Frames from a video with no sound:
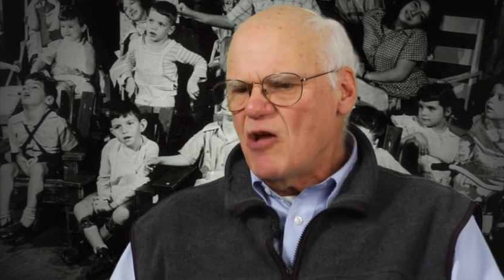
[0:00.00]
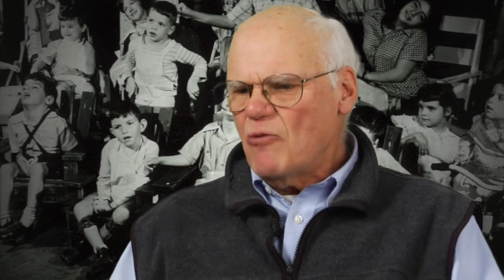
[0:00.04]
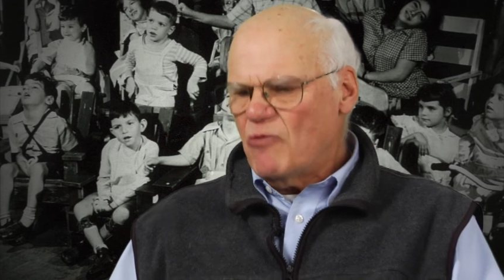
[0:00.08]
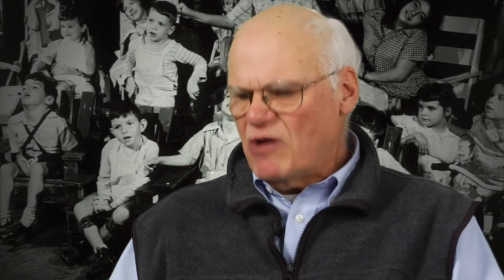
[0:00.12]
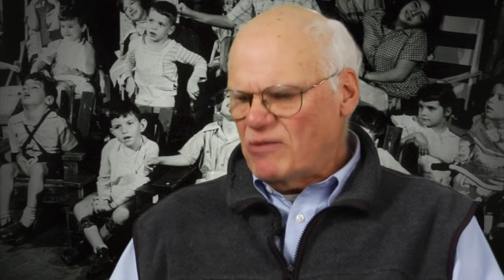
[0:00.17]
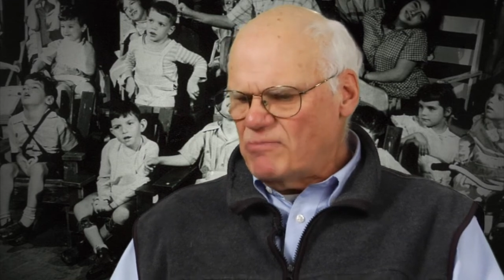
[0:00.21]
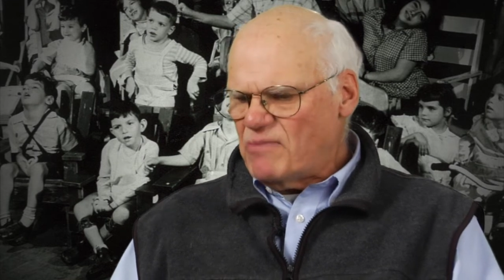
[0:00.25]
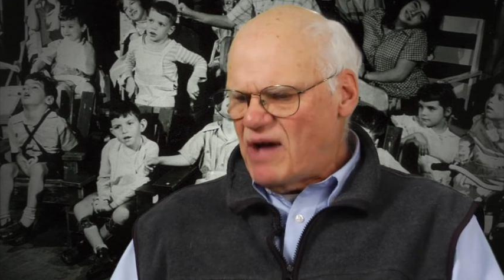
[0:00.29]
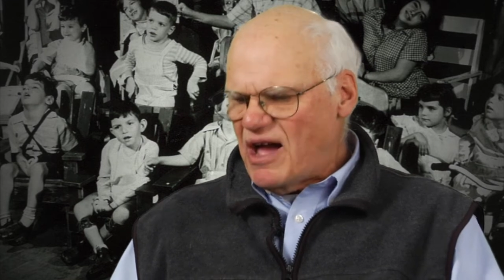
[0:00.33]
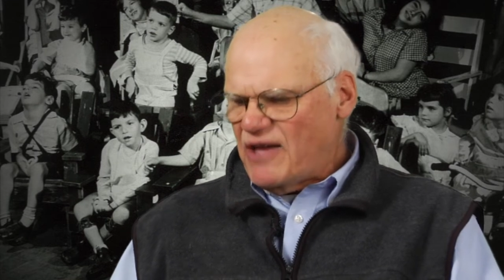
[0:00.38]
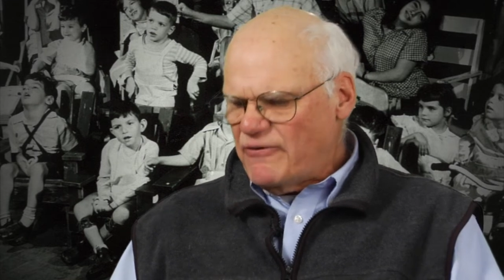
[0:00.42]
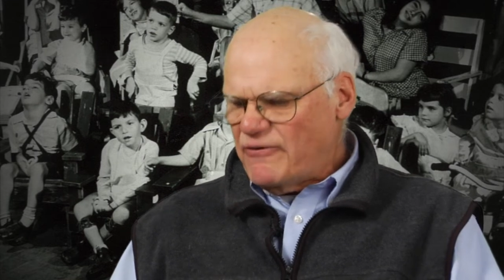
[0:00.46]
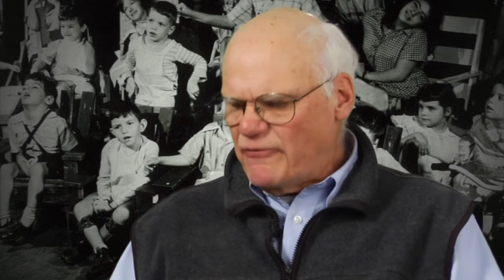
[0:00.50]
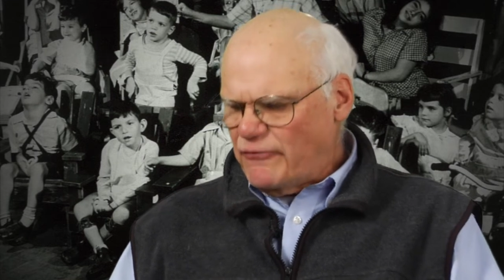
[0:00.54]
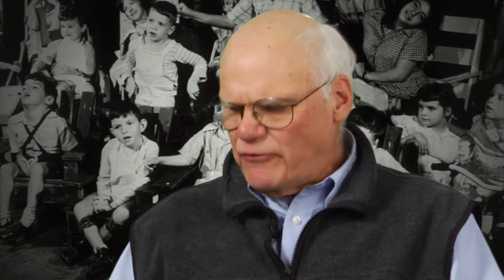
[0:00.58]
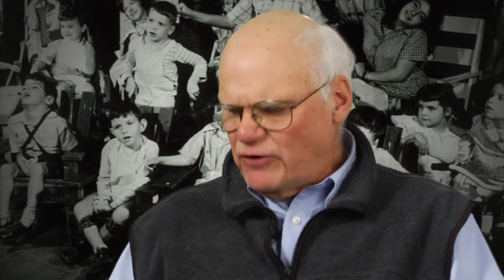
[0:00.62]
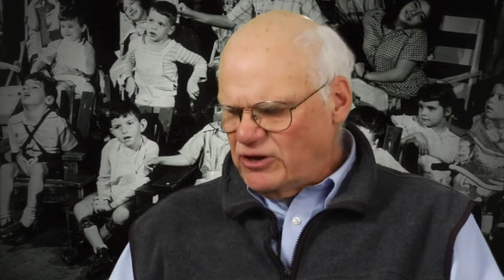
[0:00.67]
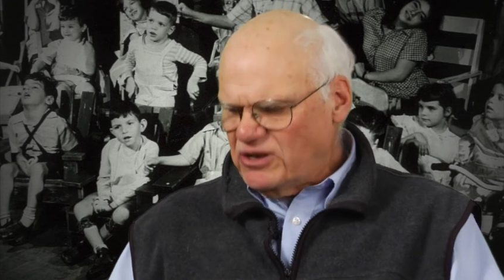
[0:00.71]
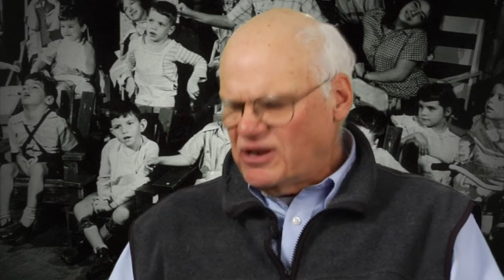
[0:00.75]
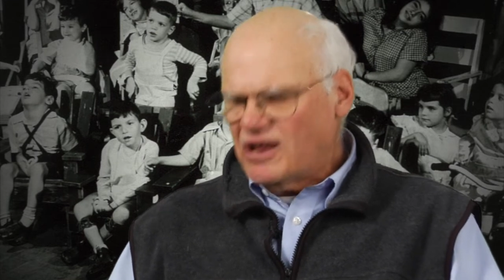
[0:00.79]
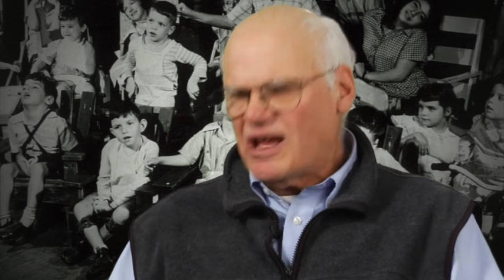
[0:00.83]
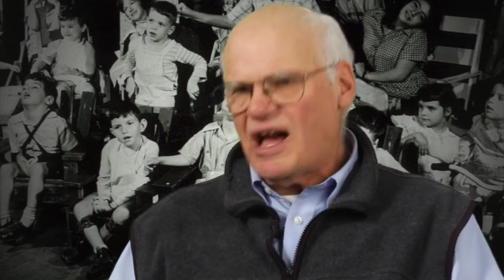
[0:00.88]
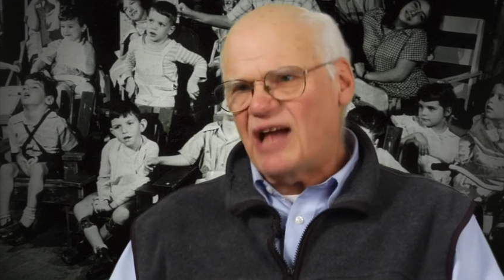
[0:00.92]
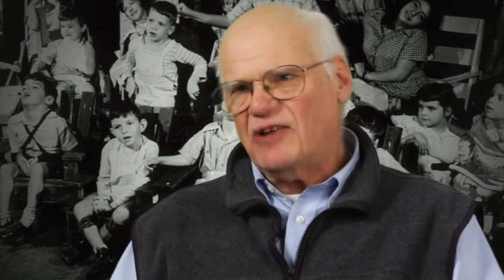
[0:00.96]
when my
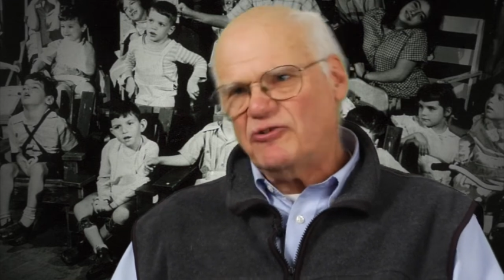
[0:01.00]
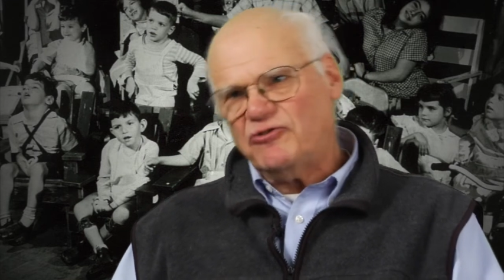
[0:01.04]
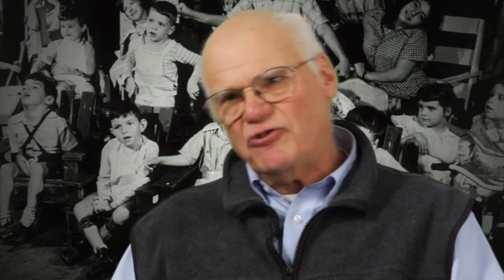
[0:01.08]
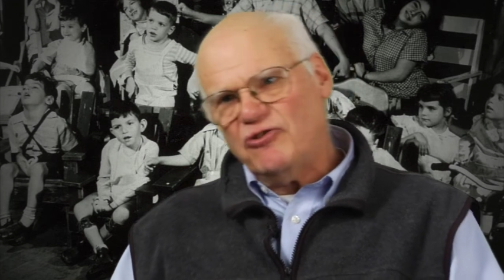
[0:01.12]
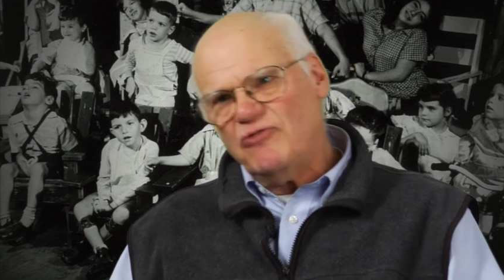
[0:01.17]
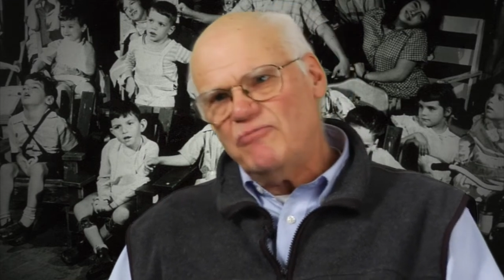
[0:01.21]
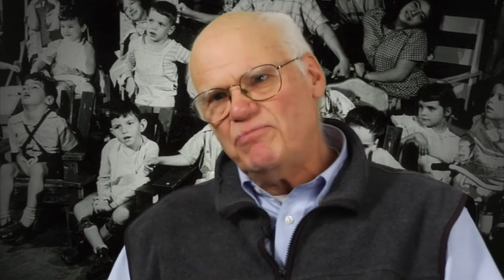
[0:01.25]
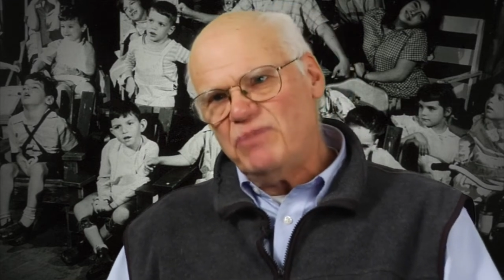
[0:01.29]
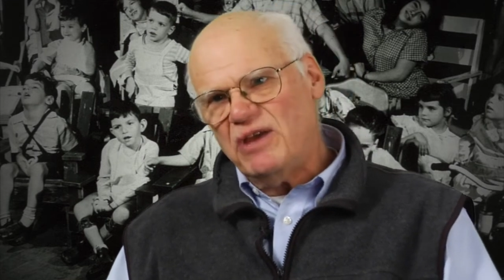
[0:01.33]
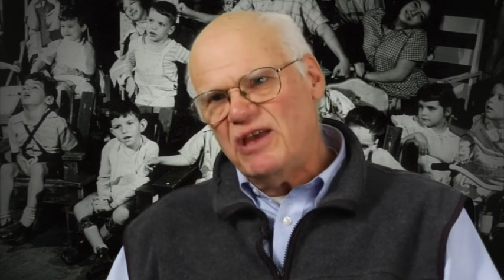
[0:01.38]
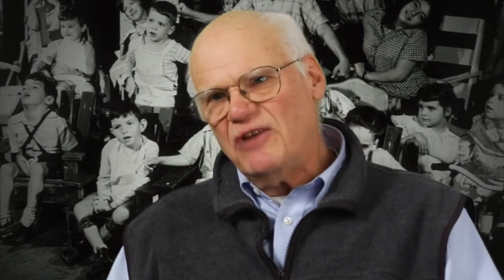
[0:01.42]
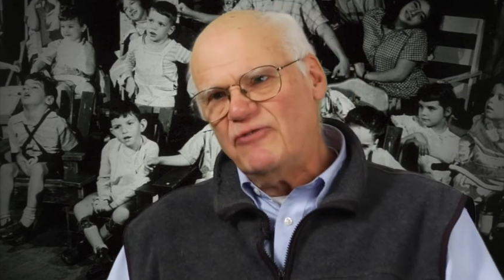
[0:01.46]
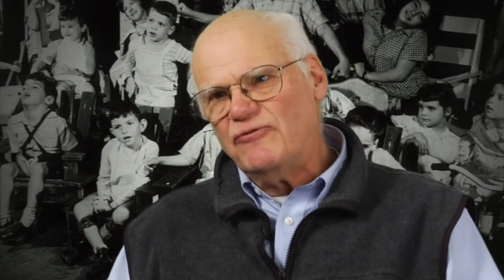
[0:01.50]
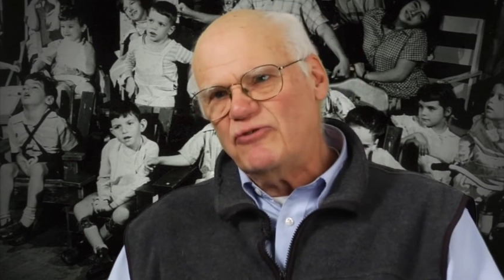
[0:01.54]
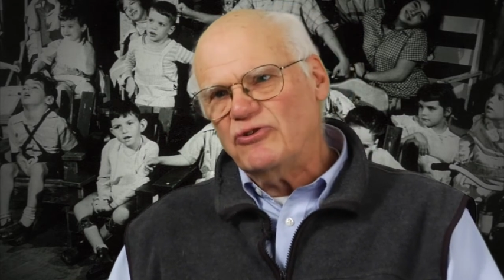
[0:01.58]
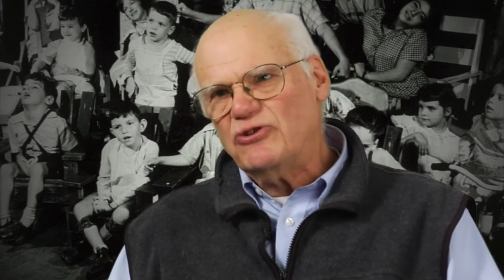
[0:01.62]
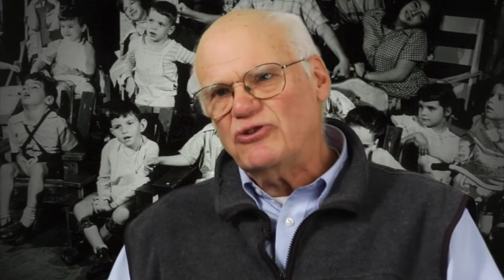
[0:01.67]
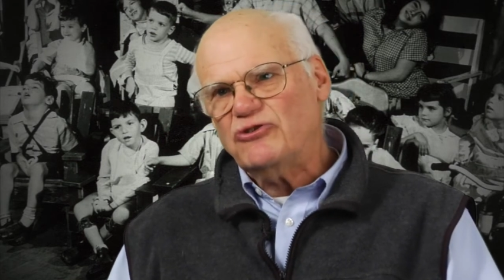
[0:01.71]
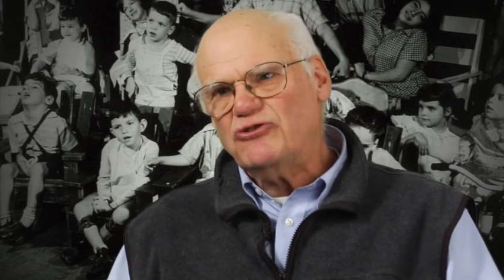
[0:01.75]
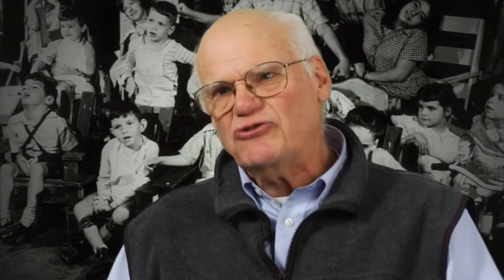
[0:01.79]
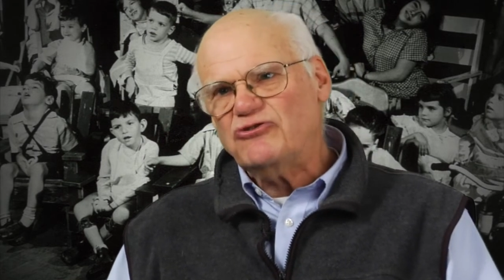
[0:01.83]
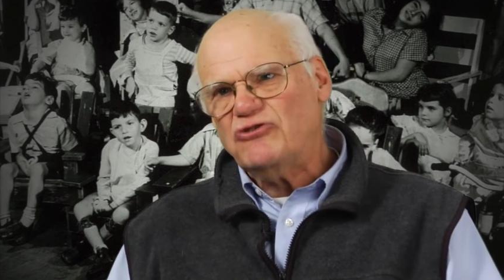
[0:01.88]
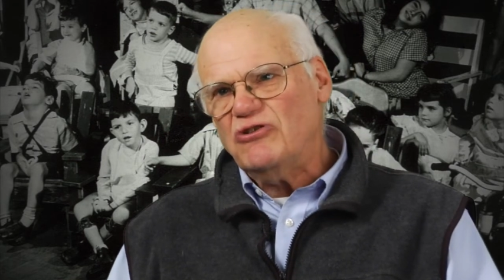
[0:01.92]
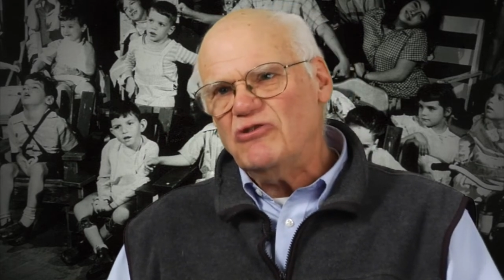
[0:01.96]
foot got too big for
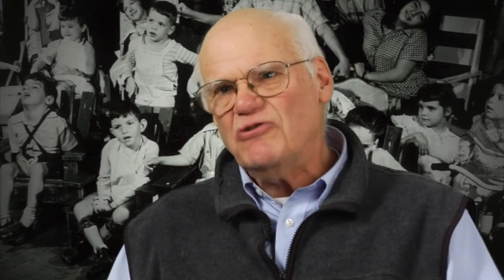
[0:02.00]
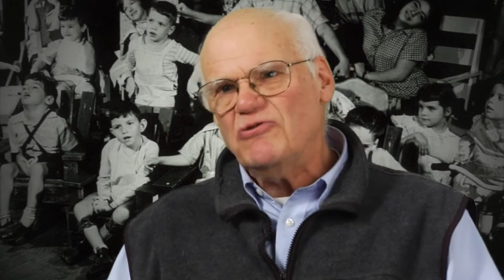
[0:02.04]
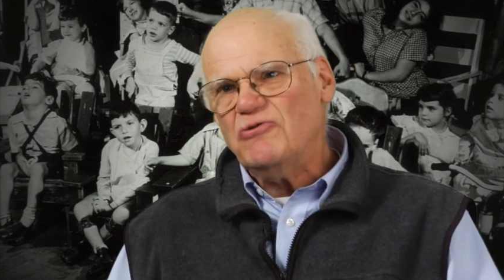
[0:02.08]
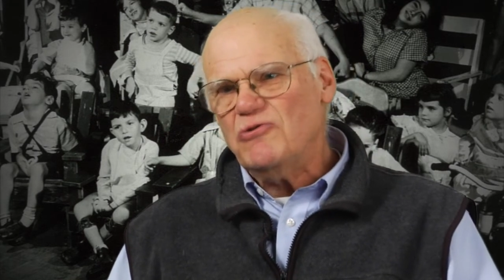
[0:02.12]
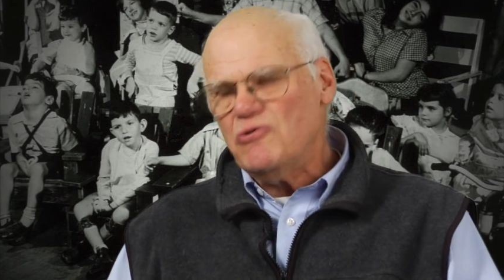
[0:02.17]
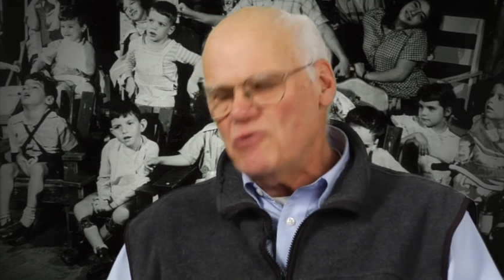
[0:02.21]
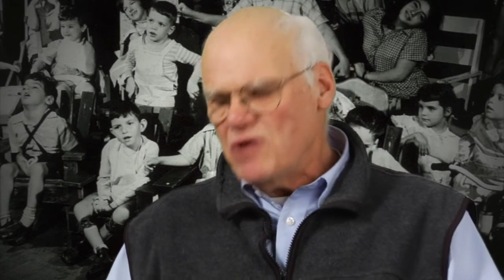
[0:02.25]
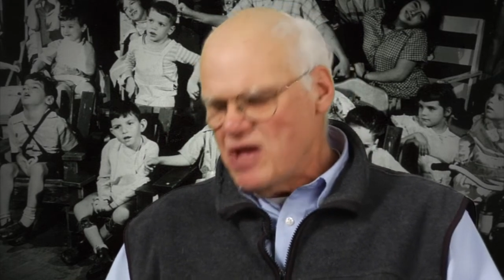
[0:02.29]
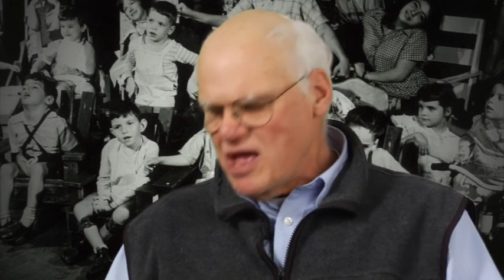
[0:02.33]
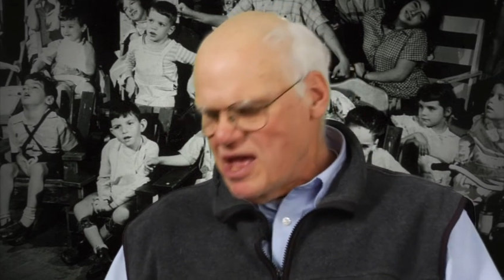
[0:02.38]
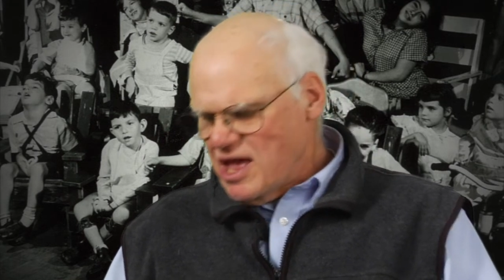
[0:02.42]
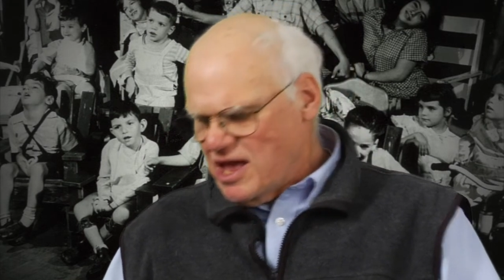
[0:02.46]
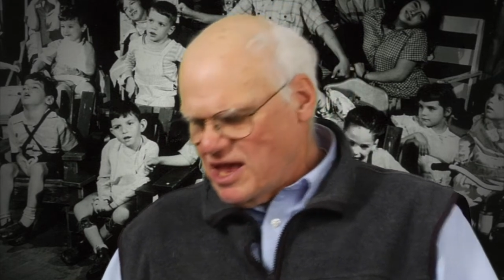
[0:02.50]
the shoe,